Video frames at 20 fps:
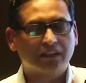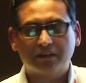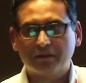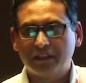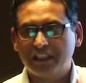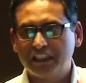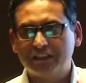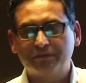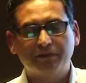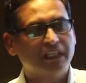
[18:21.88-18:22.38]

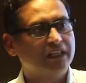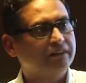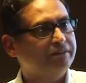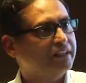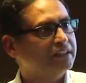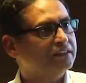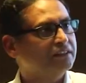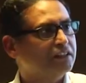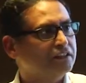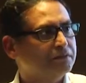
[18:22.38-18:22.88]
each
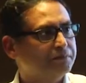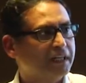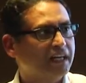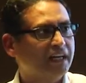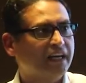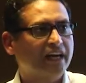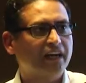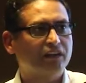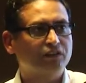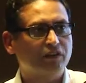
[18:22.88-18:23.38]
manufacturer spends
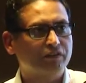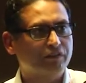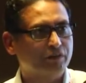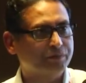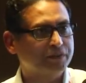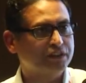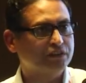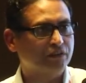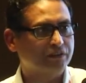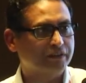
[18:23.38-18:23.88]
lakhs of
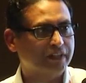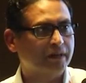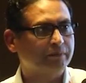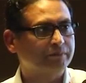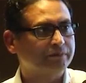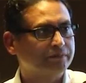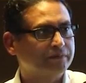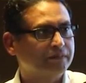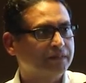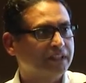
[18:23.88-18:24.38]
rupees on them
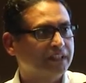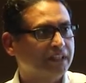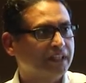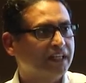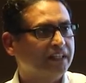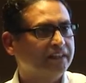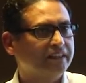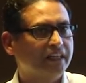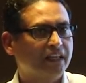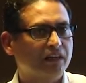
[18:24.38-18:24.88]

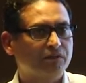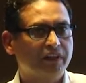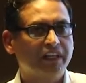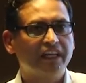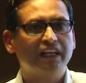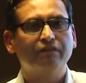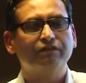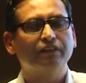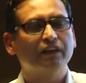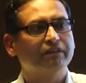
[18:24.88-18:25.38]
and they are
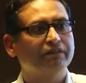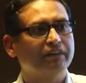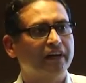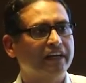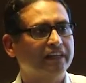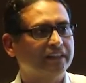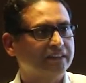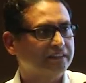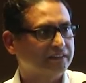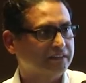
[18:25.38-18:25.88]
valid for
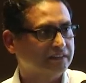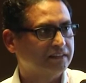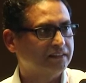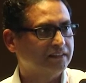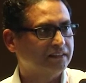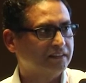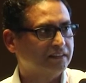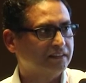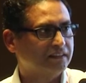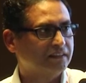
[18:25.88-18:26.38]
five years.
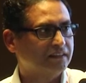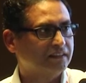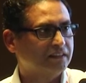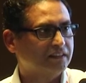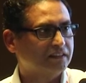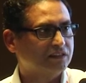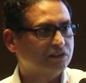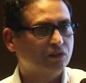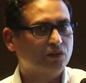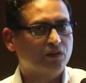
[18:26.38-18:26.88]

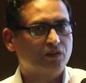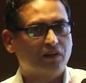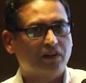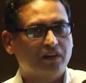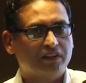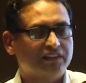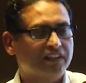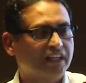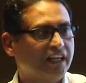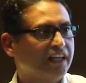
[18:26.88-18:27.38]
So
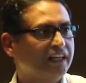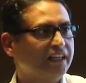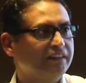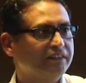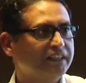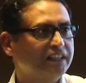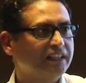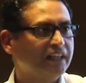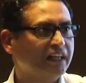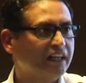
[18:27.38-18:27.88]
suddenly
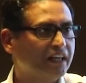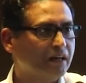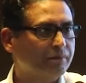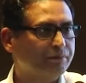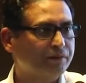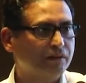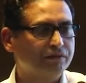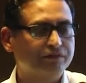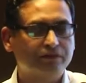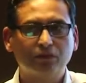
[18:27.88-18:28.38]
within a
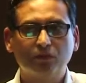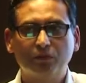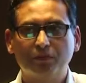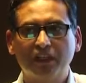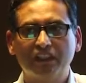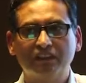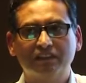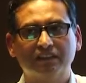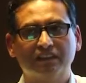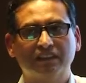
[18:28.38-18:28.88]
gap of two
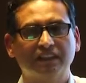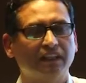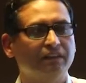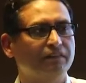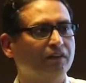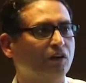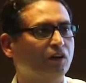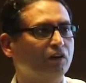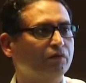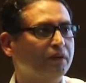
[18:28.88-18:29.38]
months, they
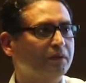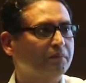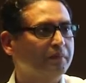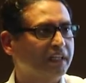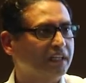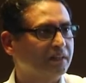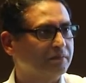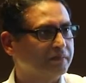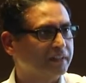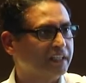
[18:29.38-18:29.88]
all will
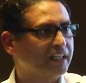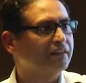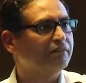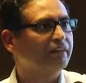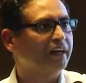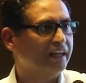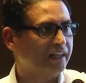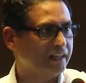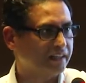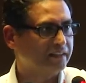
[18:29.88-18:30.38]
become
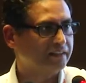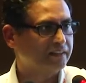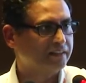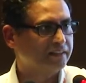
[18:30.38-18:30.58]
invalid.